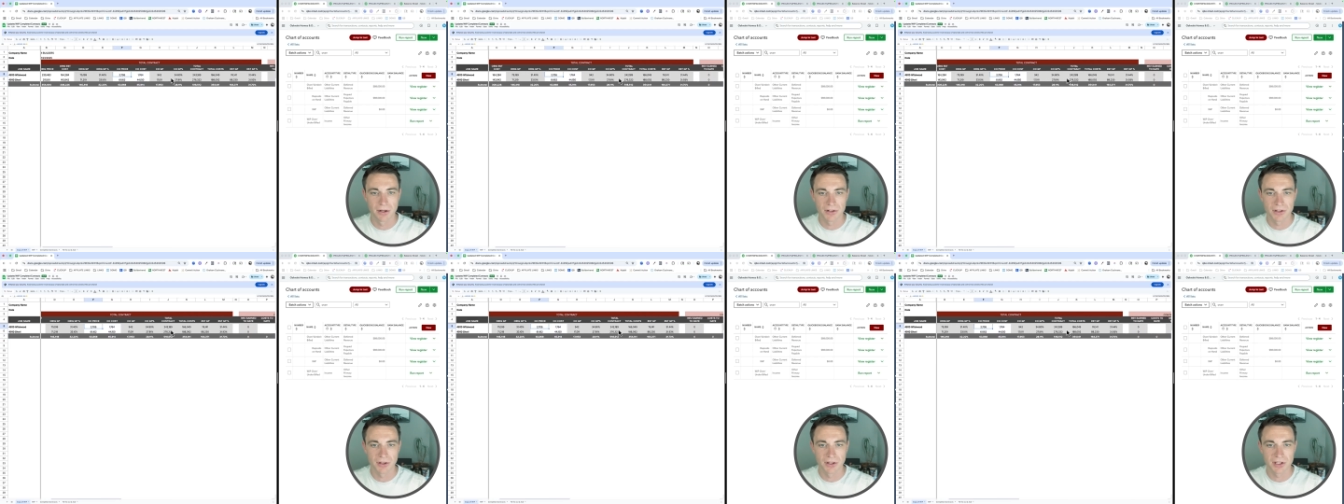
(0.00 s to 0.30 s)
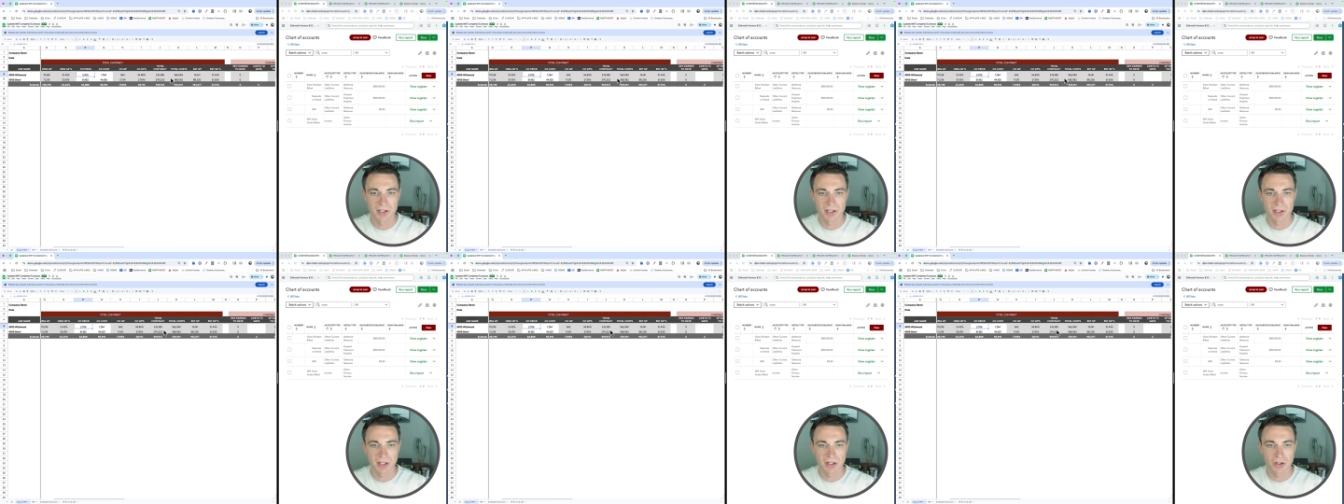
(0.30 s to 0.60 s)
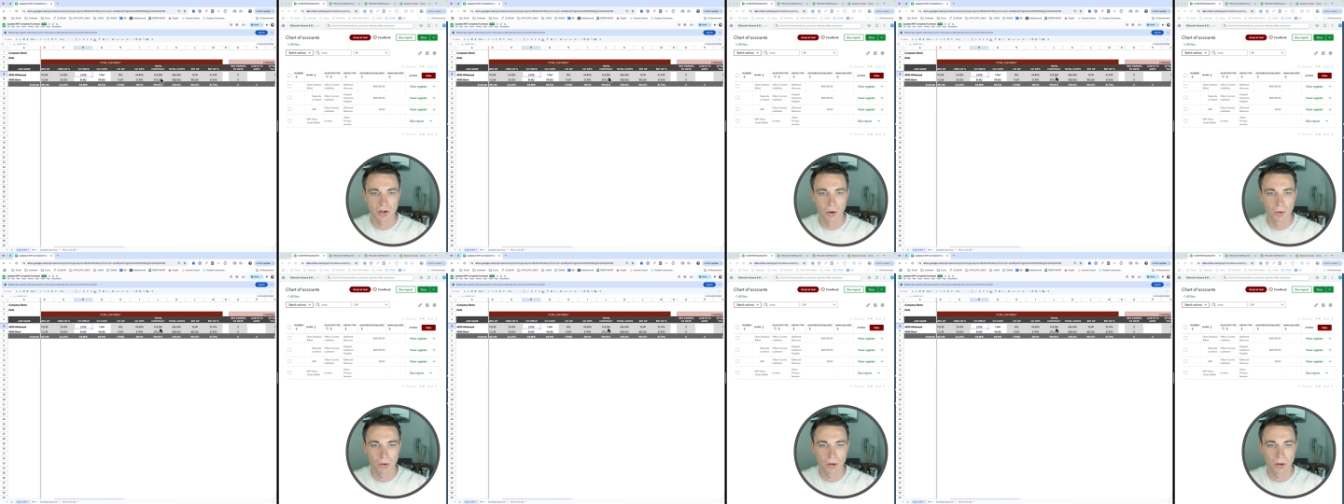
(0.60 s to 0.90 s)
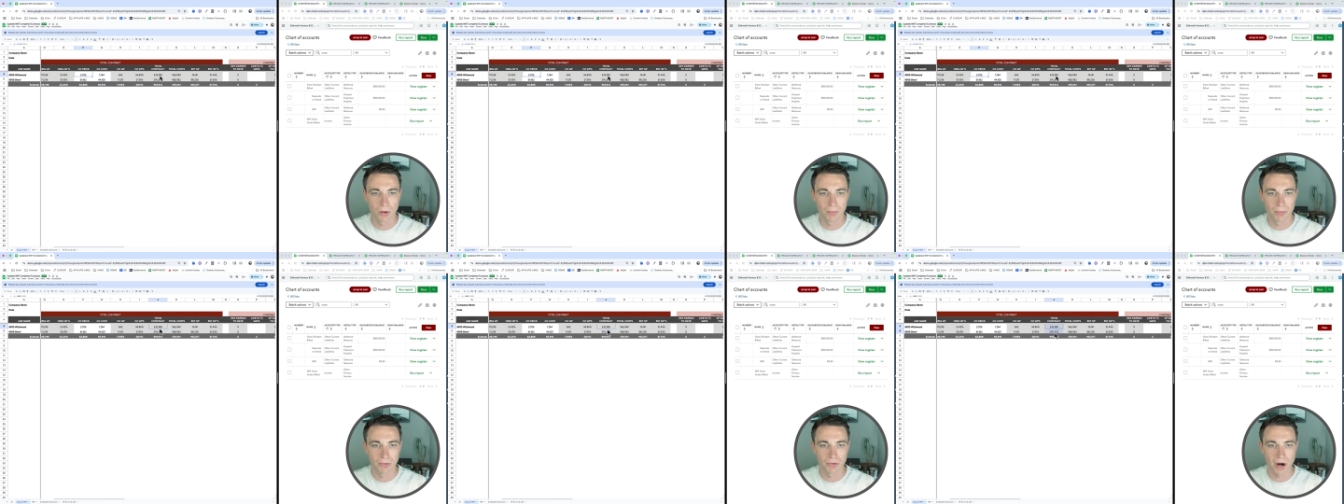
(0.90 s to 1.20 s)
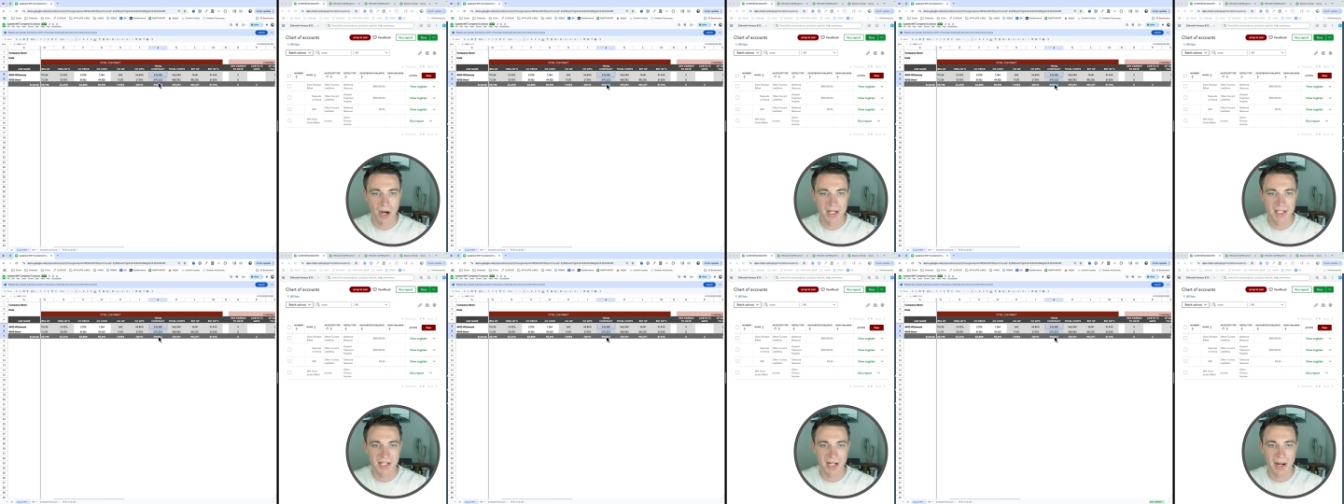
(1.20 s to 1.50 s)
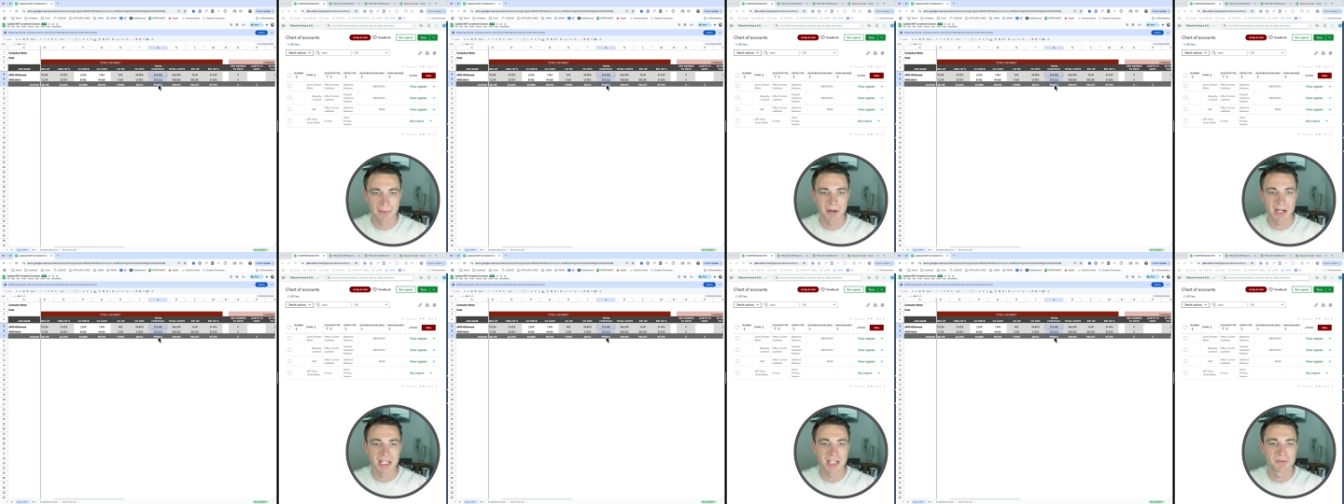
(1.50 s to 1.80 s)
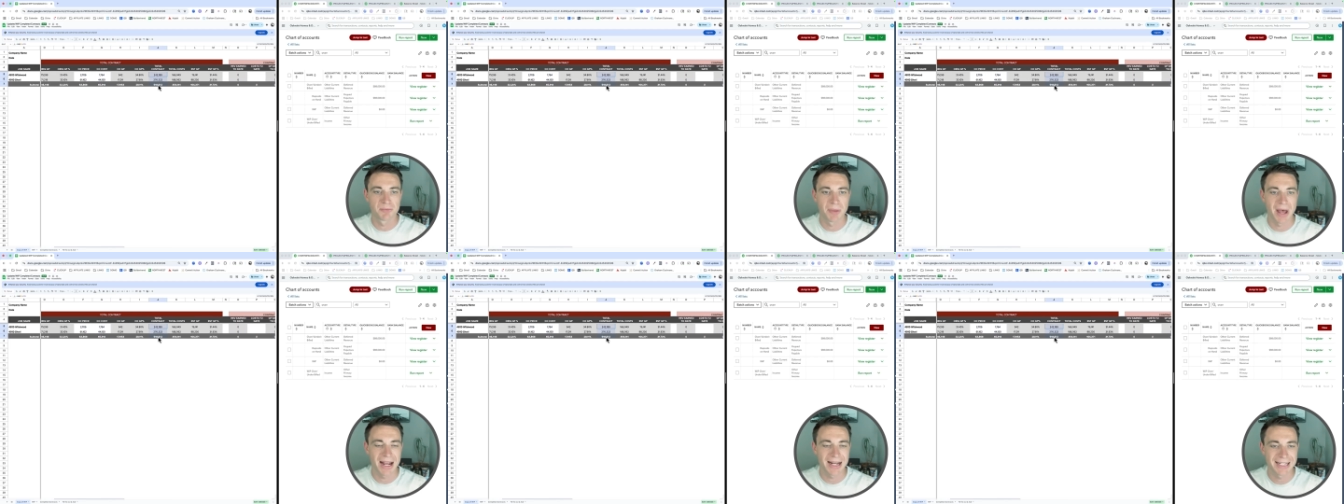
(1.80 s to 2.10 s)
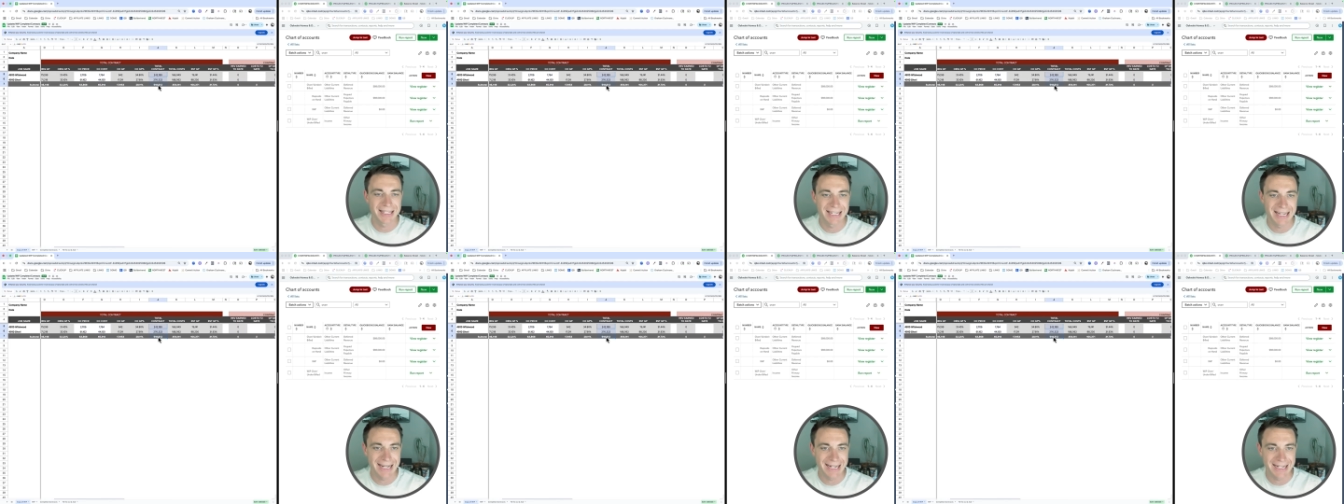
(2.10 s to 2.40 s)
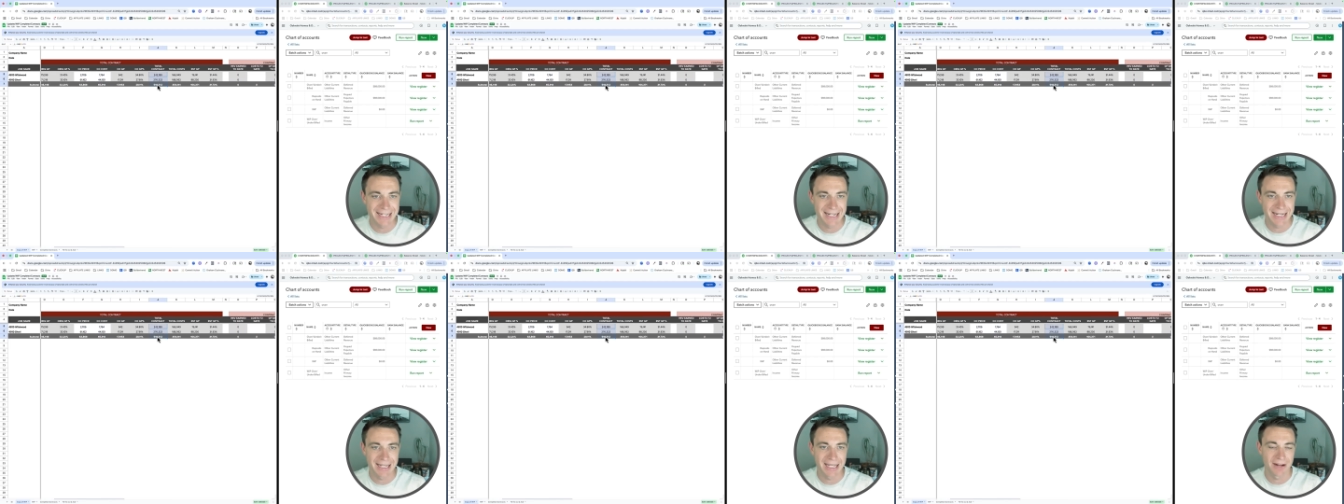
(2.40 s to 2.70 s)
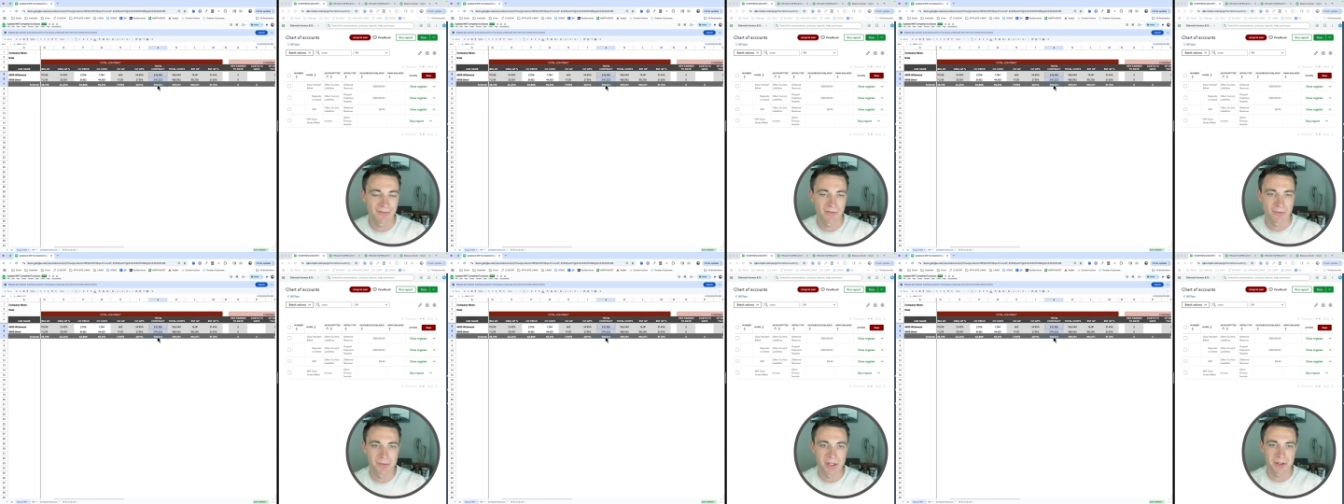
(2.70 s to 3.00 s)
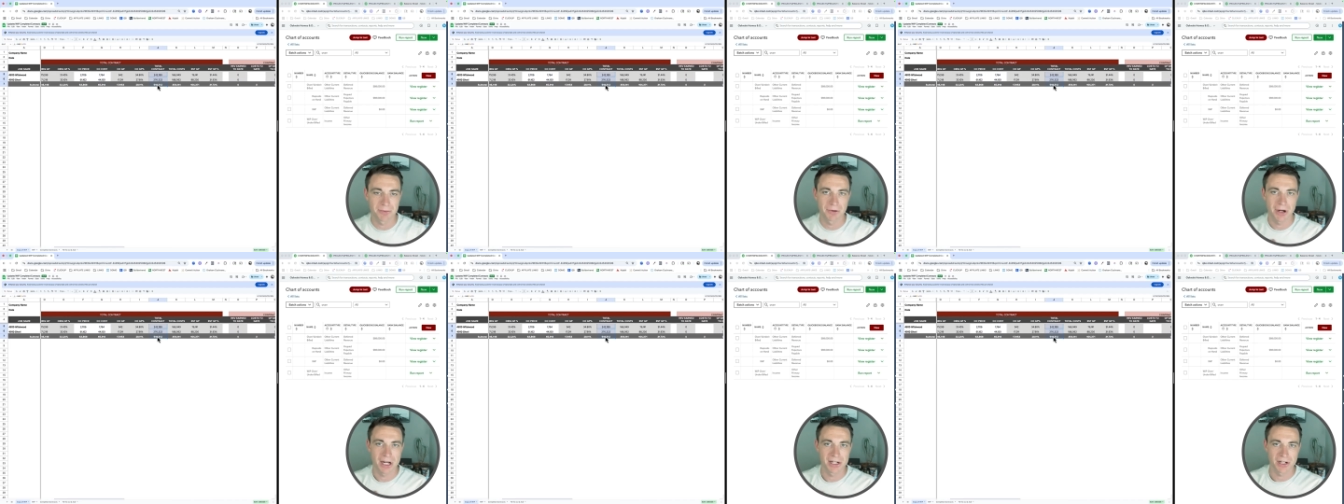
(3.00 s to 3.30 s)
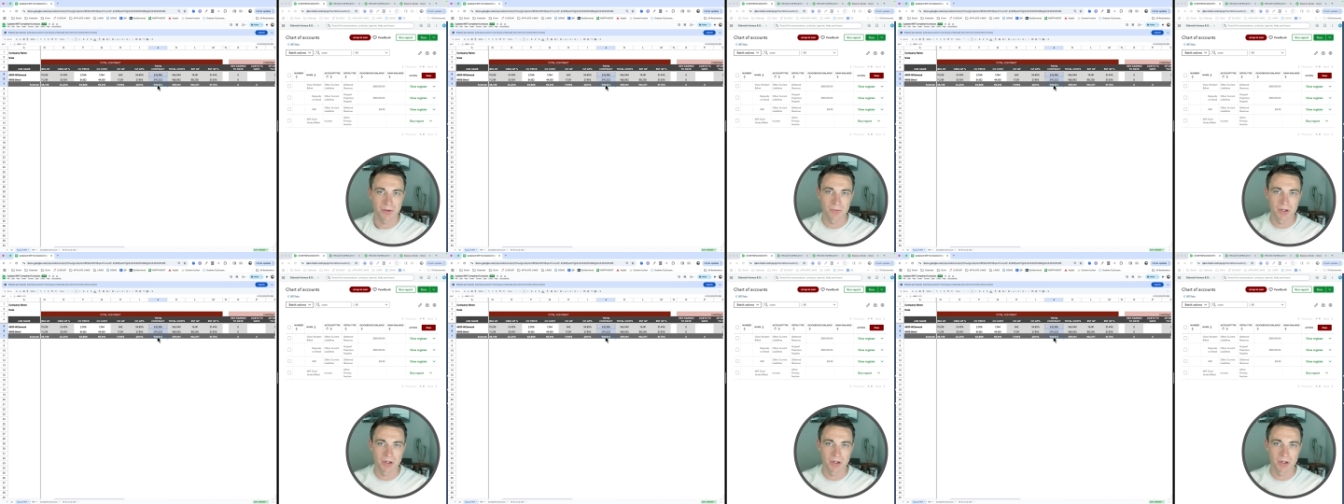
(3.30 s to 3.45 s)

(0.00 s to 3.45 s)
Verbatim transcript: So this is the total price that I'm expecting to get from this project.